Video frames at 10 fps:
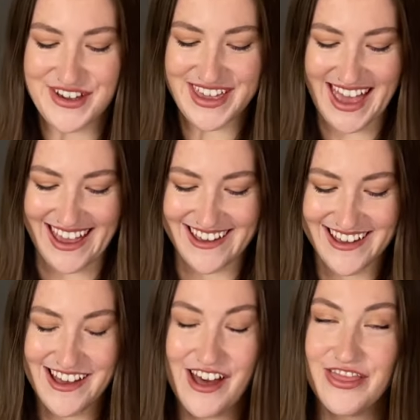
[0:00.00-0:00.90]
Okay,
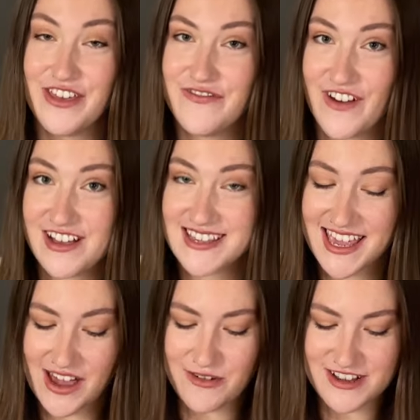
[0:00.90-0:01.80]
the first
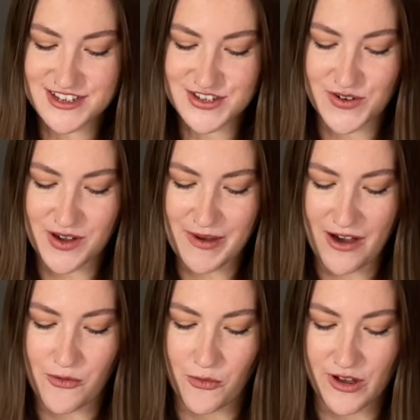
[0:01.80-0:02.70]
thing I wanted to talk
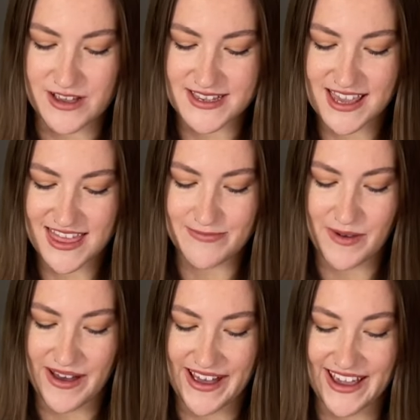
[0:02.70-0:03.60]
about was
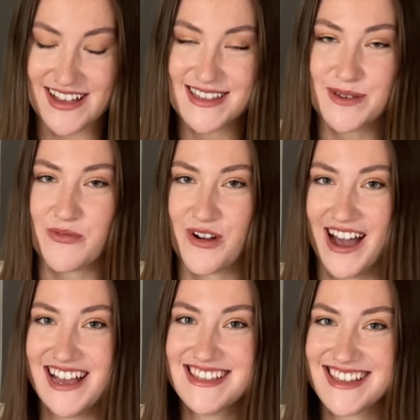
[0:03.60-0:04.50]
my
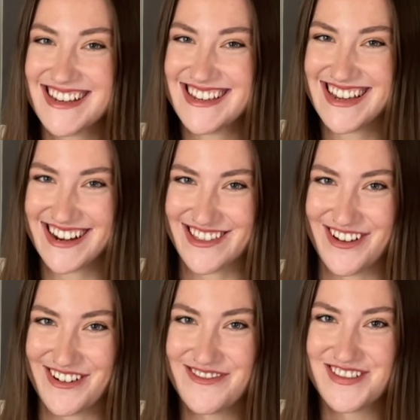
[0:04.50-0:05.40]
surprise knit
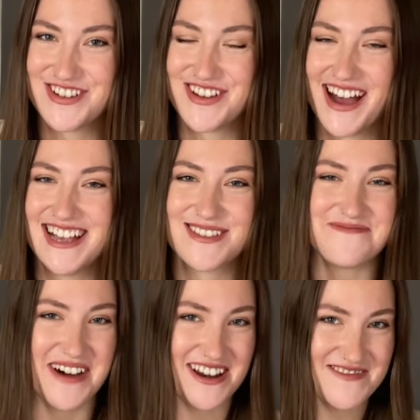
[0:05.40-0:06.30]
along, which you guys
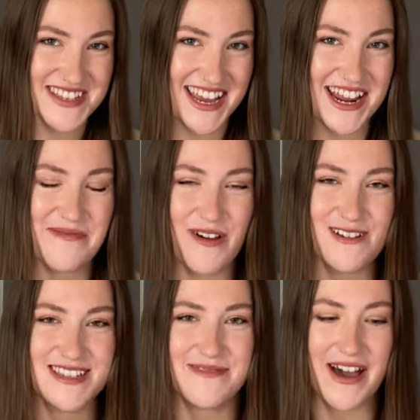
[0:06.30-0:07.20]
might have seen I
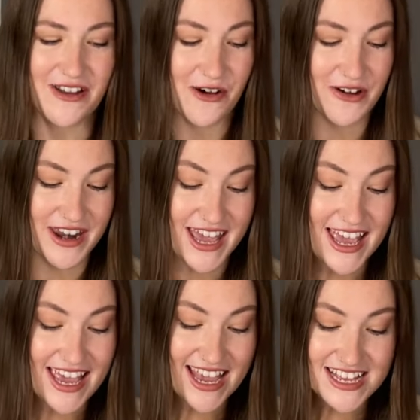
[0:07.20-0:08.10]
posted about on
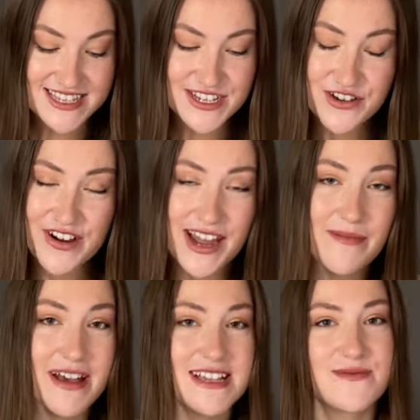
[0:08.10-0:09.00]

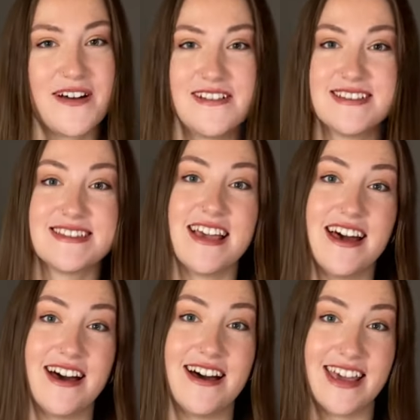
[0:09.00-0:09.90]
Instagram as well as
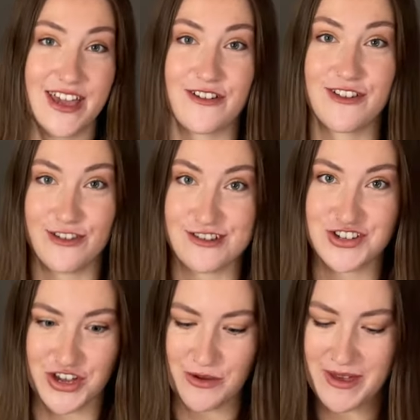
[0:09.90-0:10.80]
uh, here on
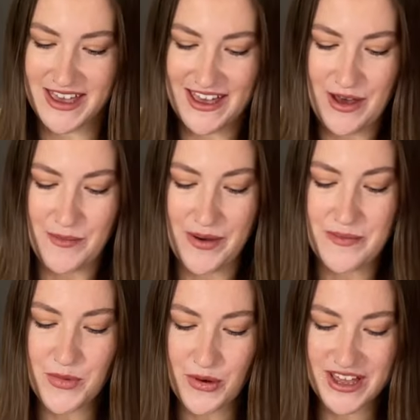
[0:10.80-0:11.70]
YouTube. But
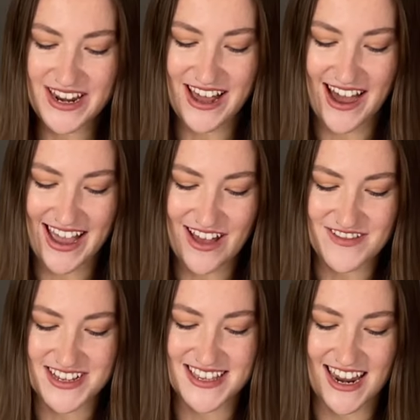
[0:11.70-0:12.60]
Morgan and I
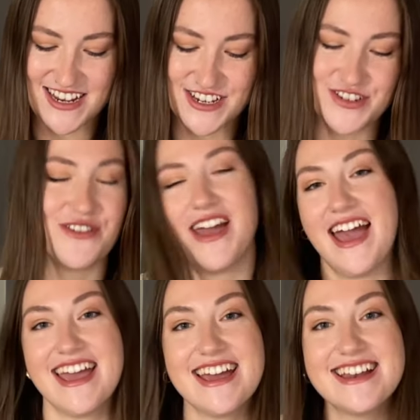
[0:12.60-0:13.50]
have decided to do
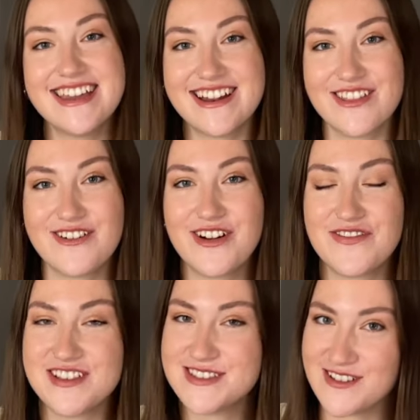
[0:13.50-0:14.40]
a knit along
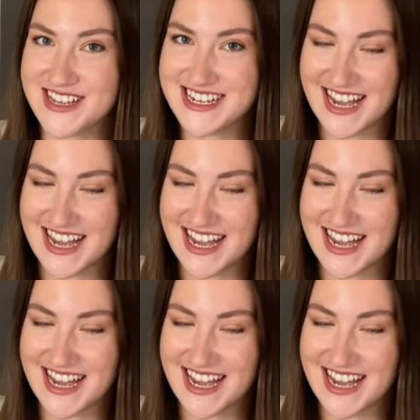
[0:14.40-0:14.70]
of the Salty